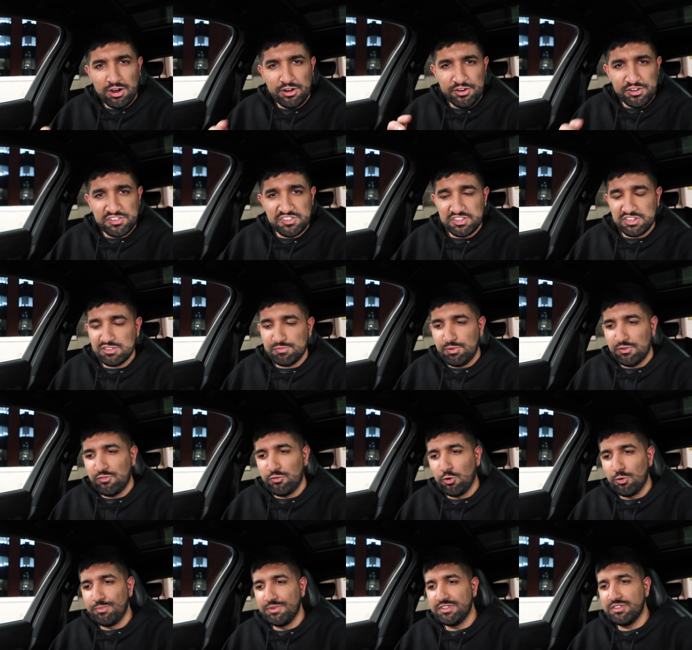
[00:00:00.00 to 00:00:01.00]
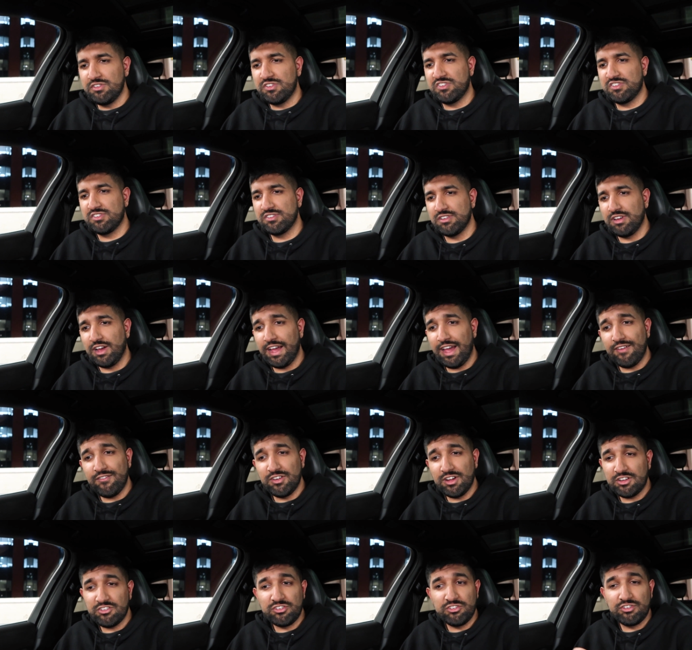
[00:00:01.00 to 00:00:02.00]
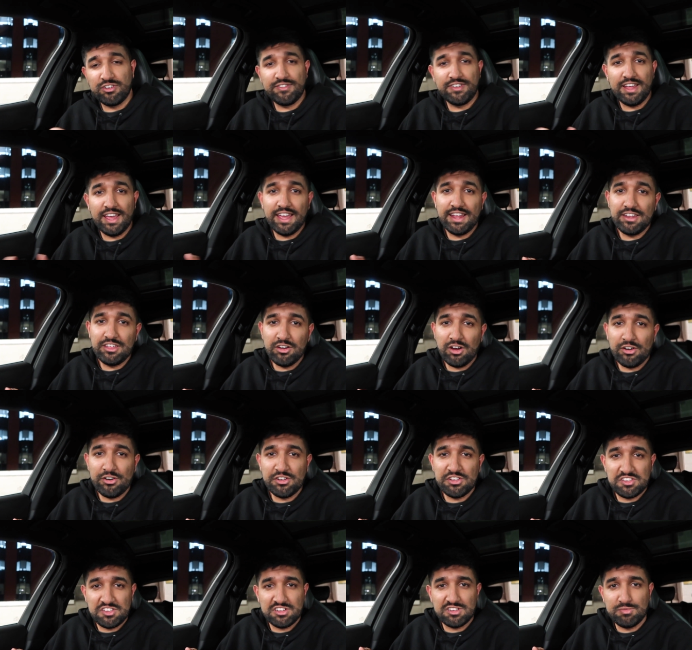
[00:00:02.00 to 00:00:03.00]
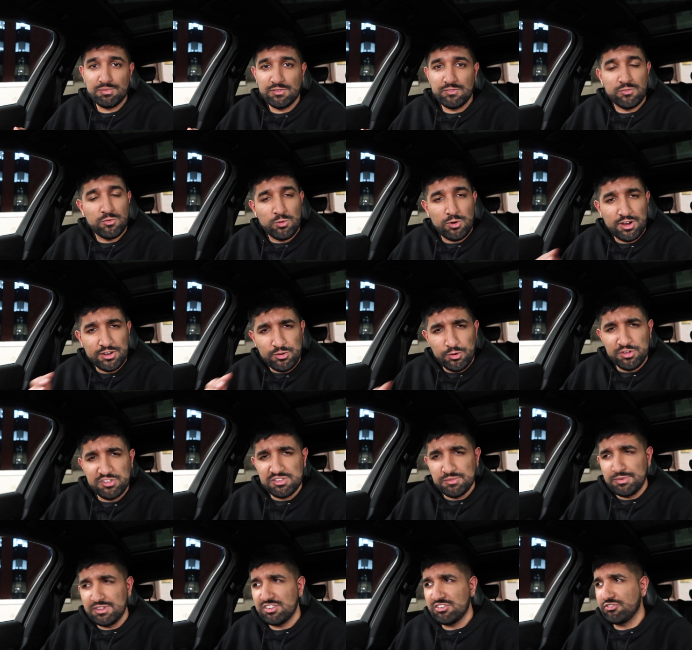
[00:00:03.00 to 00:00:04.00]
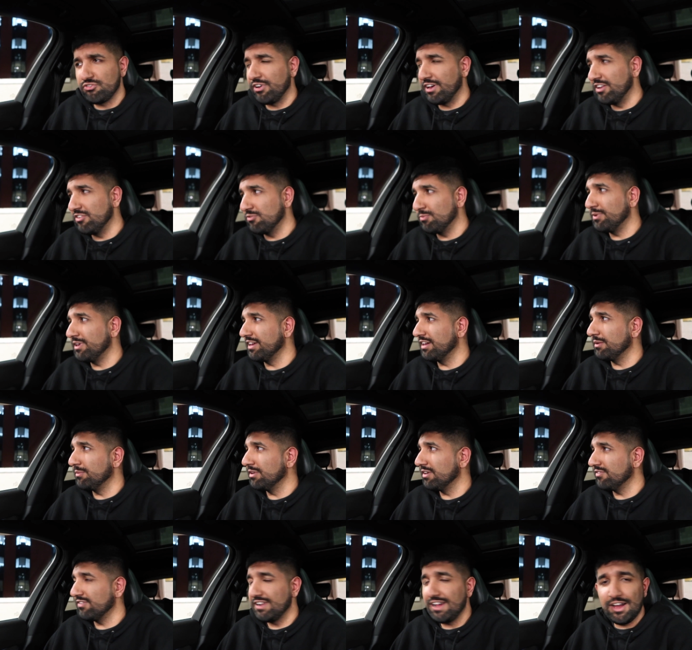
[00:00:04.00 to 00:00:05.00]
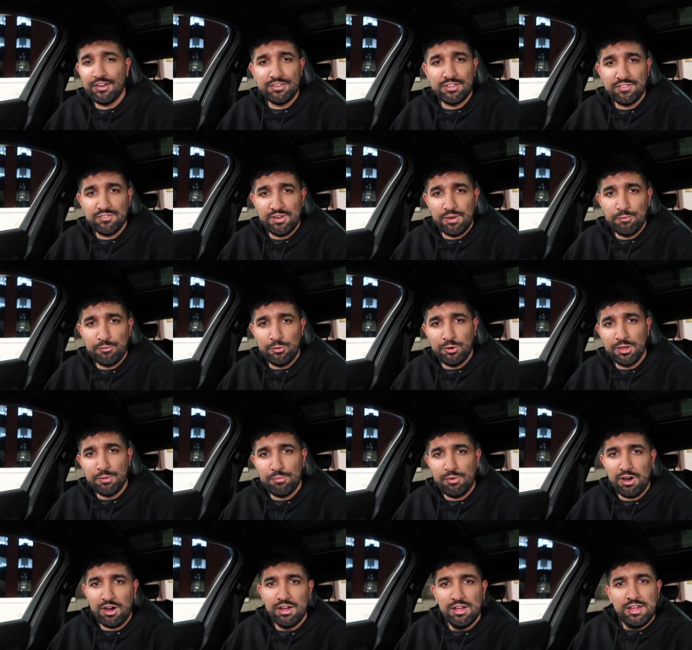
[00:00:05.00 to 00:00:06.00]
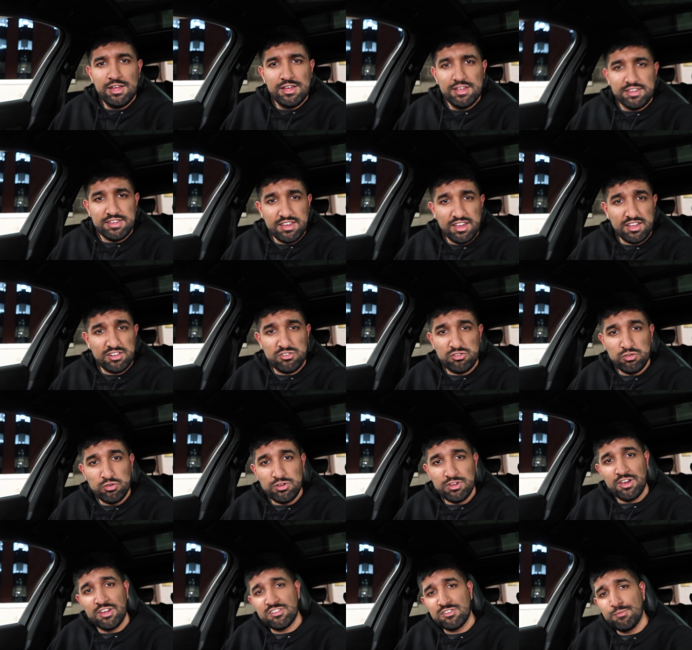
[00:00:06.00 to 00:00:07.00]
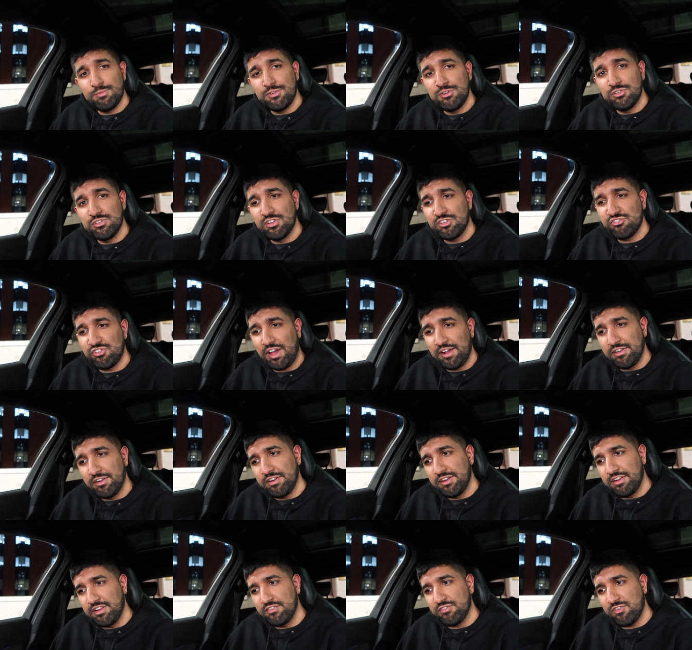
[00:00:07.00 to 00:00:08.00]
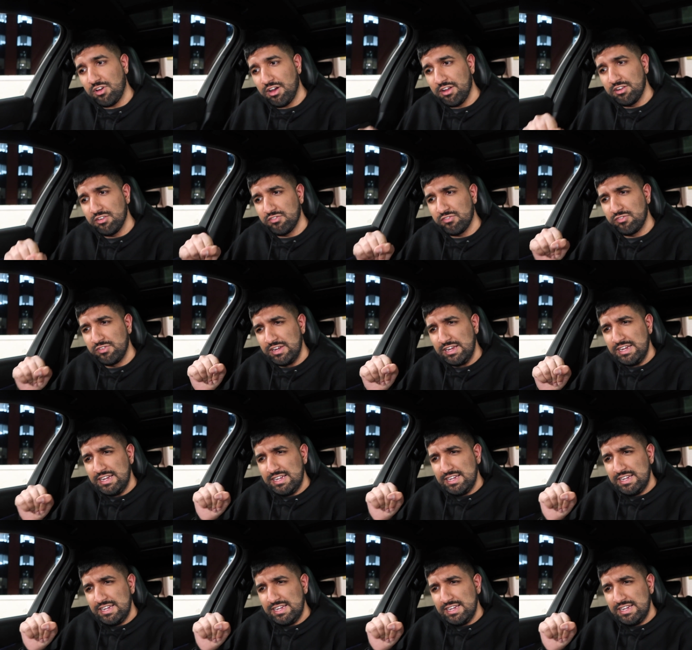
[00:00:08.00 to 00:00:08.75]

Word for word: RS6 performance. I haven't actually driven any RS6 before, I know it's a bit strange being a bit of an Audi fanboy, but yeah, two years I've been doing the channel and I've kind of,